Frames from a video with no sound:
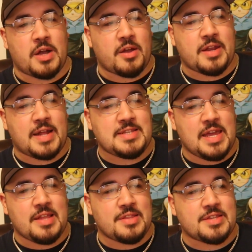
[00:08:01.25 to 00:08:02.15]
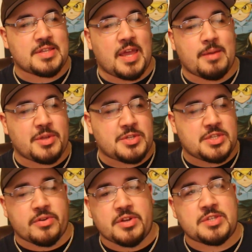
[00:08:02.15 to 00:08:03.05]
How can I take this game as
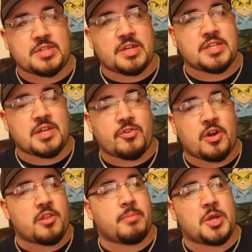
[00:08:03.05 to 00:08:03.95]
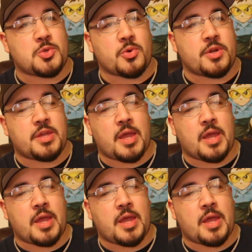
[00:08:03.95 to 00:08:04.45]
seriously as every other Metroid